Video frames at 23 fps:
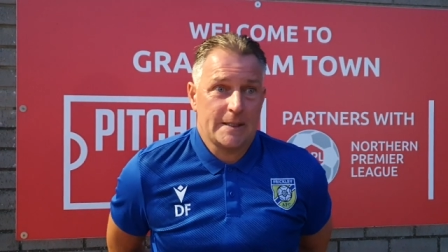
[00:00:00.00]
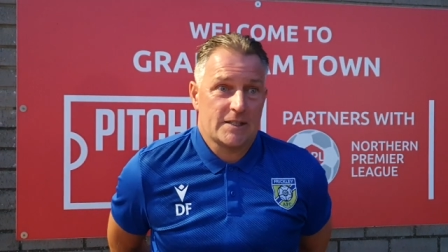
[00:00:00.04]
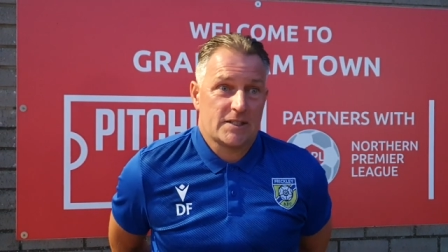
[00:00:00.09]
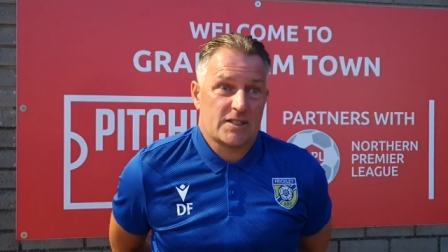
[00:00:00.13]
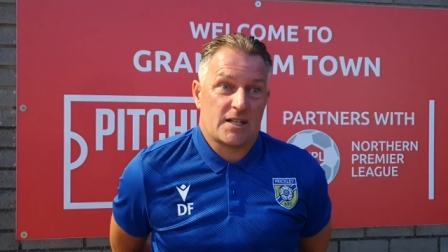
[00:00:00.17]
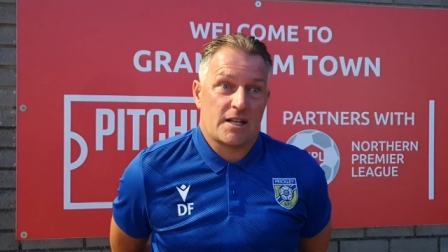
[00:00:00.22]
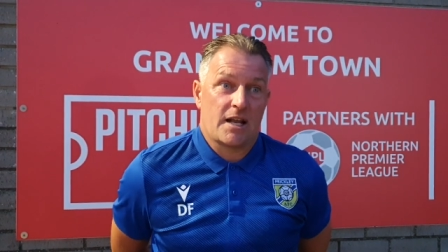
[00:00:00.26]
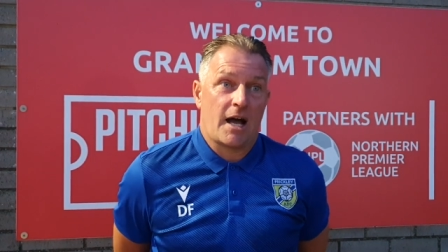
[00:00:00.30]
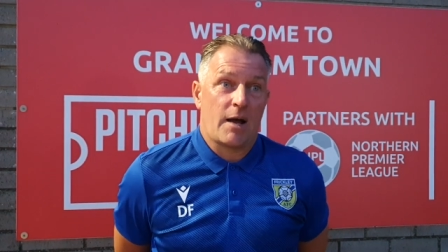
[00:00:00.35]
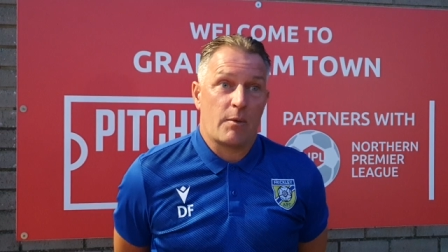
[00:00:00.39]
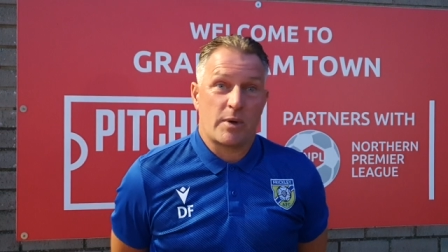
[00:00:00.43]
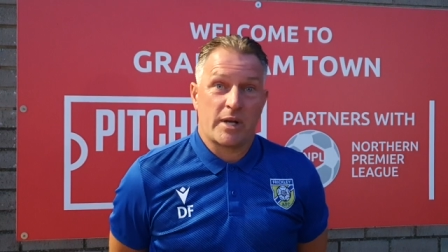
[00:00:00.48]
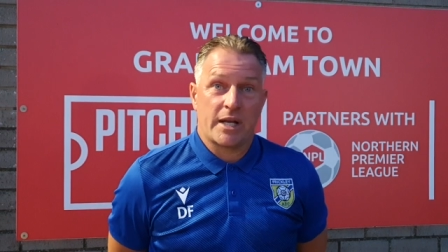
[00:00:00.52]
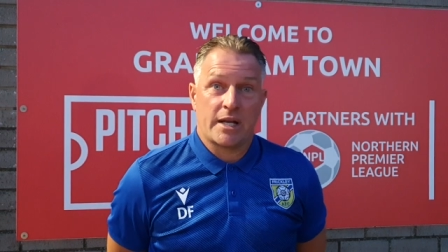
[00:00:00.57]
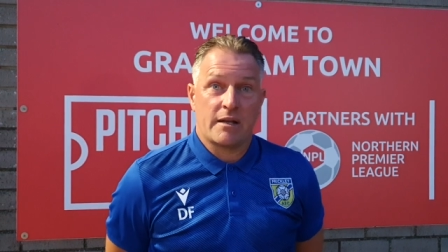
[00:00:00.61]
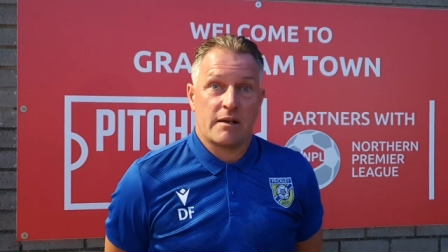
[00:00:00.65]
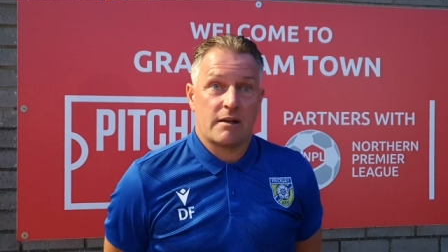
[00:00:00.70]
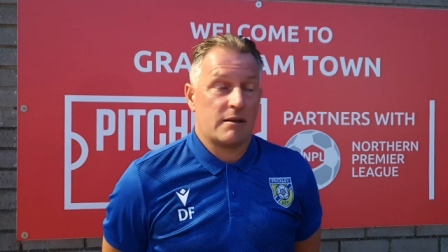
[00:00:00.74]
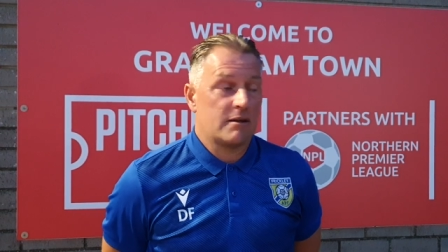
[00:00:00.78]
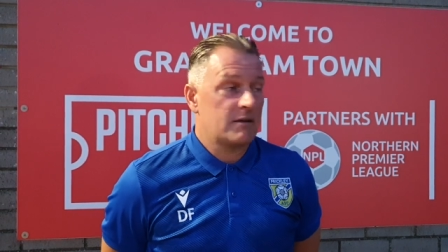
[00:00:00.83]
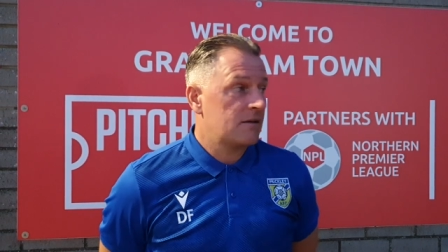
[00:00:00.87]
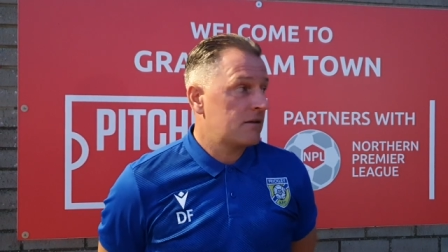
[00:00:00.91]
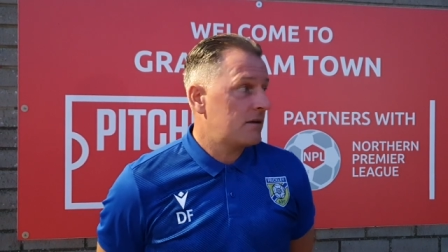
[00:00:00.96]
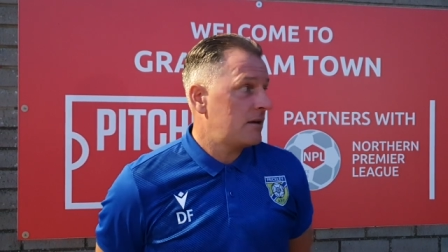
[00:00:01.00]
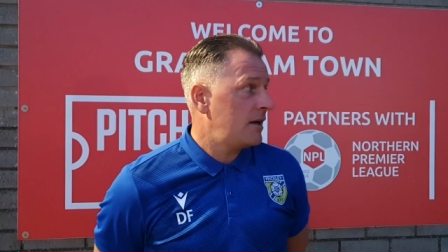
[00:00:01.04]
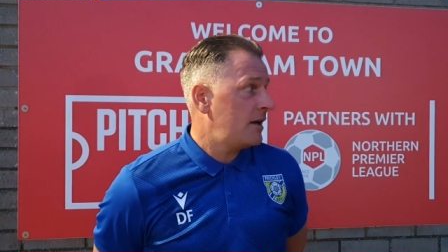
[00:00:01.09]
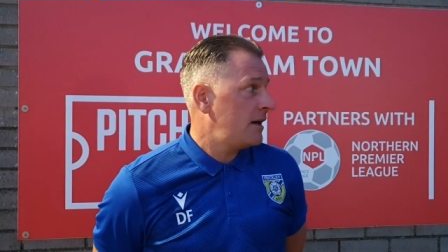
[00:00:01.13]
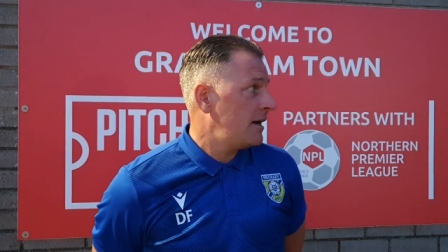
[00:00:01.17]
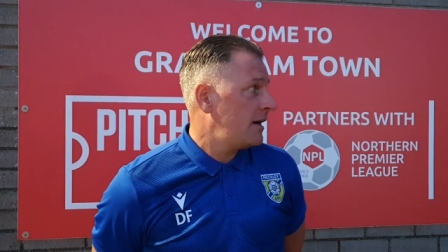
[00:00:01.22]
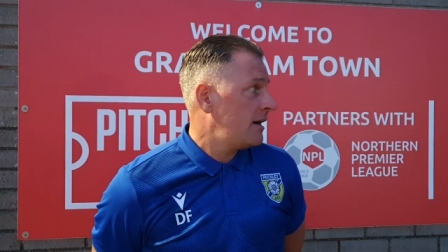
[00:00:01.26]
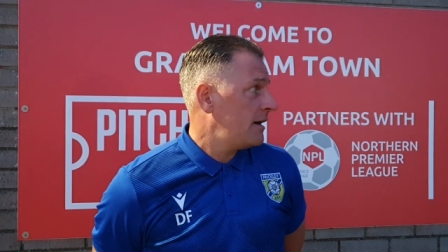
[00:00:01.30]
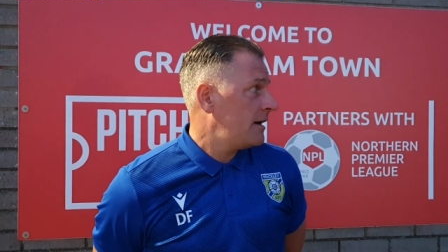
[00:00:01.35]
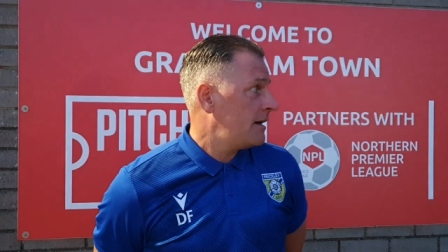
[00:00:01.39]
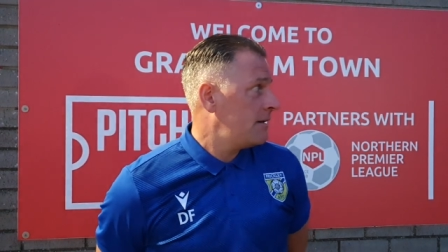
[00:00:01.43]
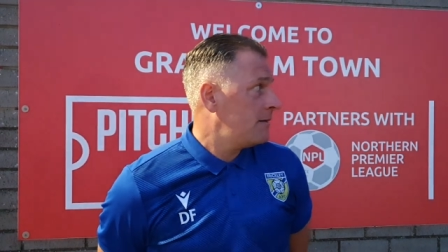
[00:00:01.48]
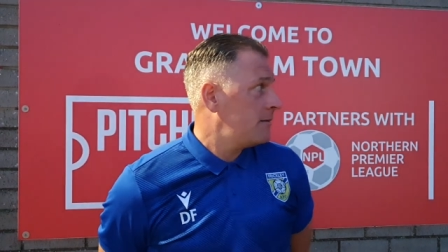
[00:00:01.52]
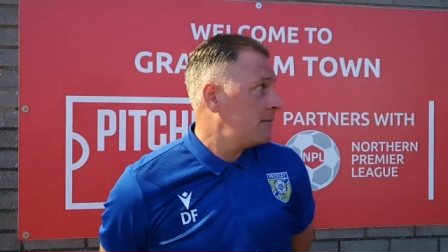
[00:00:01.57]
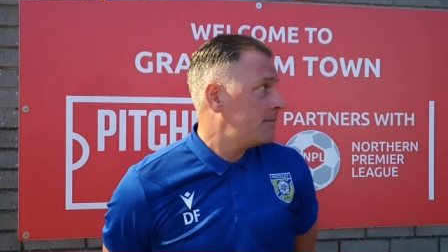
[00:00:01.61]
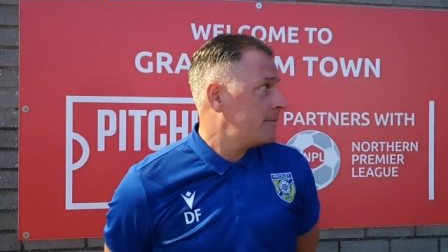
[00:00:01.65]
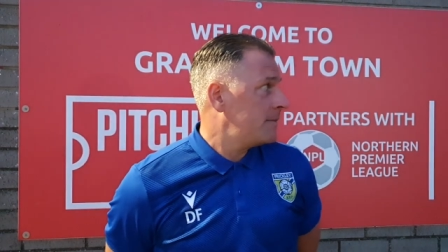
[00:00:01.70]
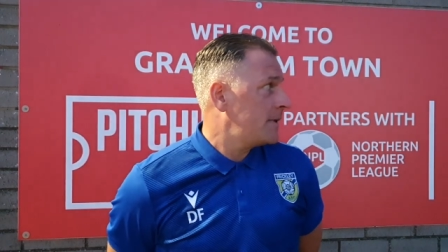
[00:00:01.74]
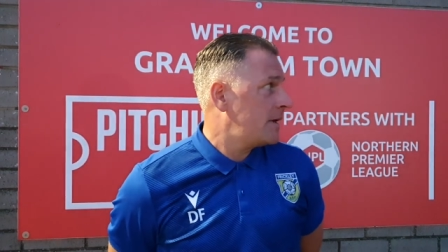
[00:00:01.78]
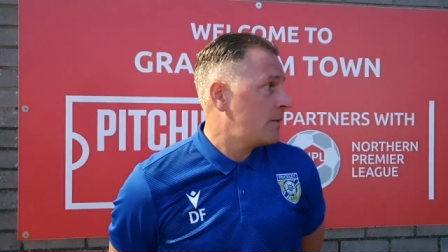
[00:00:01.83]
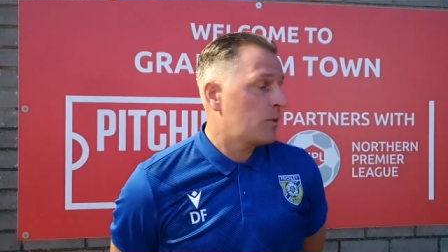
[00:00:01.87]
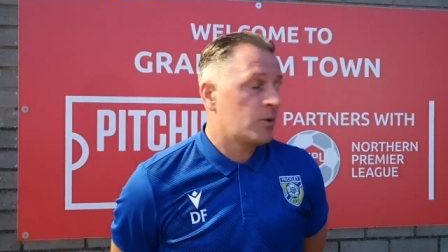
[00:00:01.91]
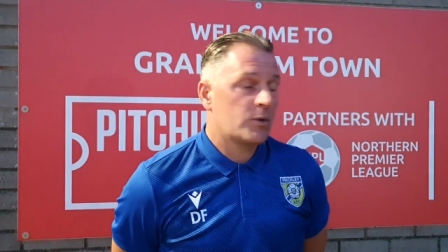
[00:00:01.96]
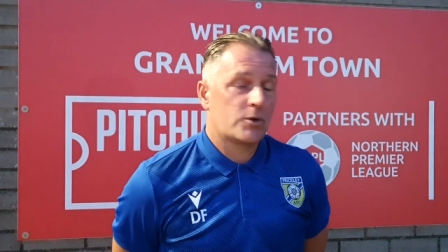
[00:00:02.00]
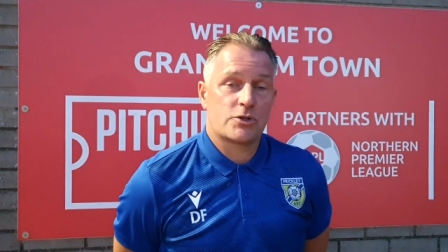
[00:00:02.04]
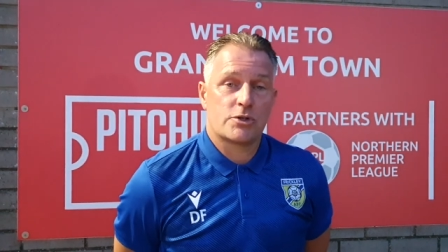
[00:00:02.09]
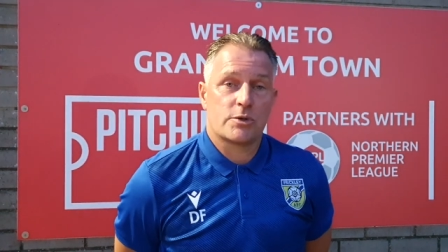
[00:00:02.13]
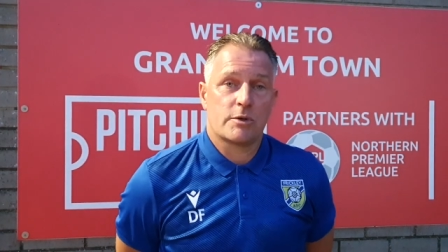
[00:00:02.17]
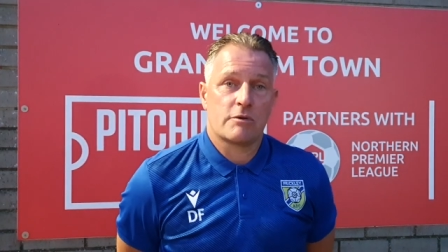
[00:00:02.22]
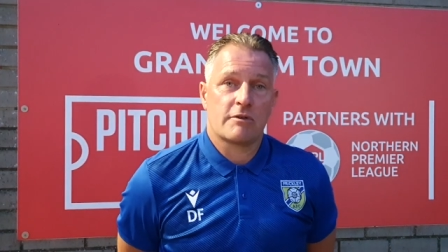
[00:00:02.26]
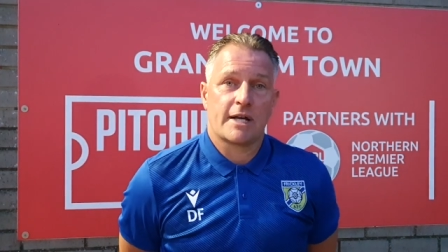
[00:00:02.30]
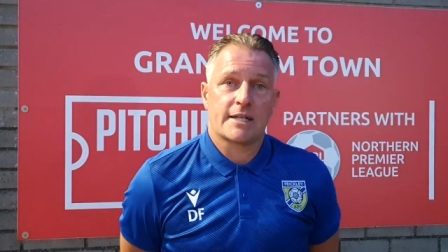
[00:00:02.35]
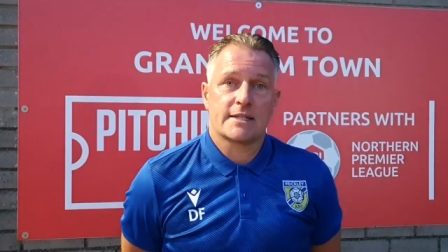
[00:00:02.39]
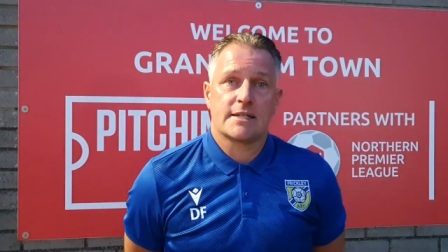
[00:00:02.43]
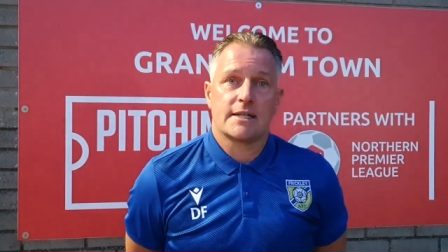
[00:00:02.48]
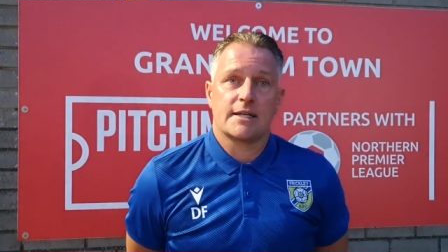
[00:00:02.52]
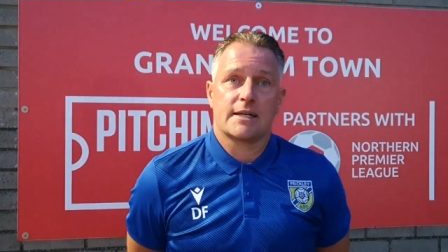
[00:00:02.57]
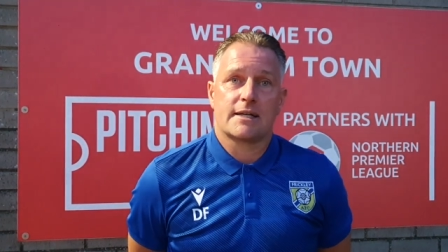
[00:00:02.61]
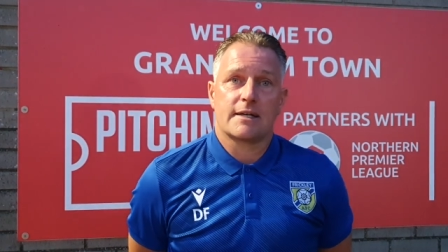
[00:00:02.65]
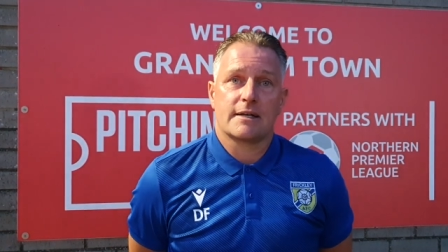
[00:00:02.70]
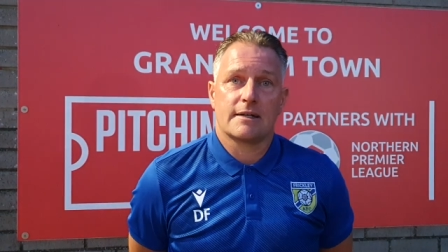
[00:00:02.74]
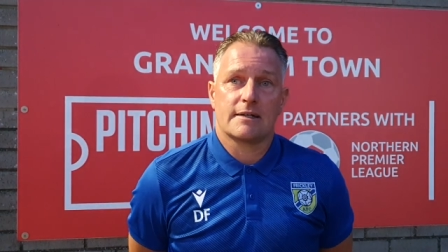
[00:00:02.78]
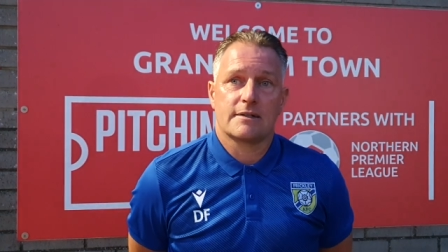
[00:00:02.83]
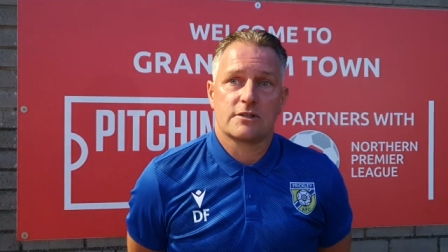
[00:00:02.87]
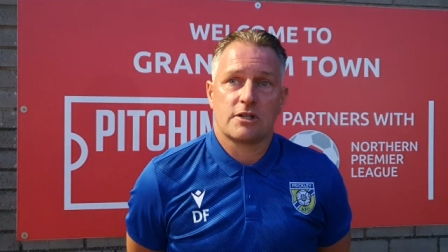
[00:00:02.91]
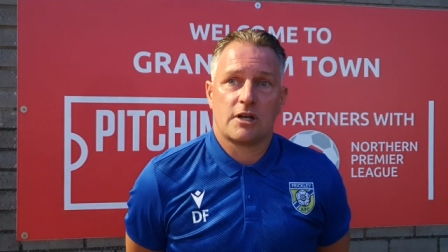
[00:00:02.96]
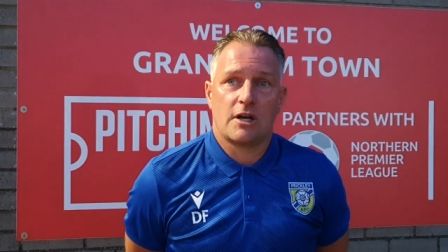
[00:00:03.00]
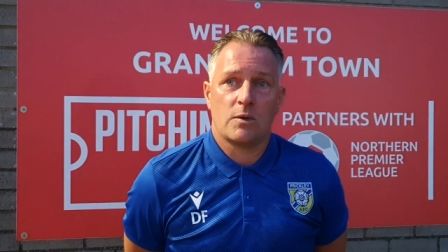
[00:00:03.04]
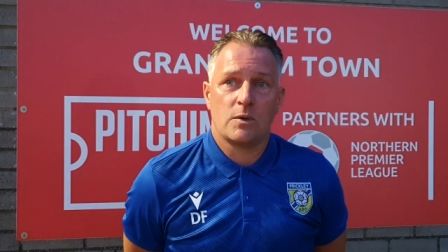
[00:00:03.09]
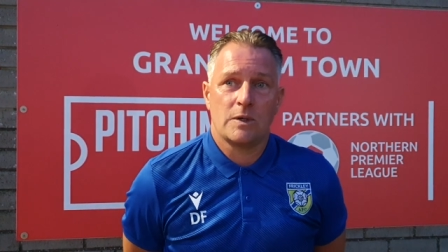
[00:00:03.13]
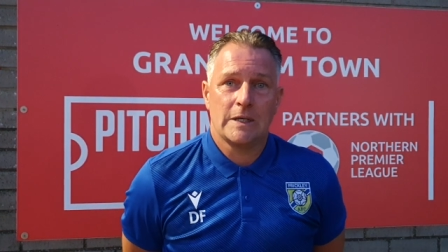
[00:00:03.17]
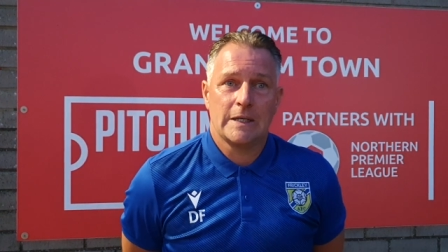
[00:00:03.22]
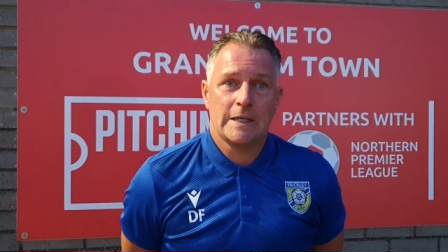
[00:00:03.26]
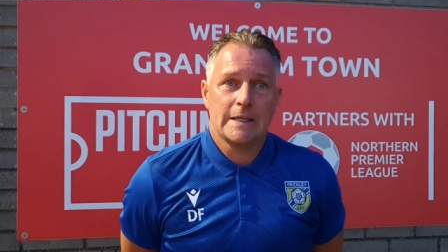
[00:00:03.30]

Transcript: Tonight we didn't, um, and we were too erratic. So,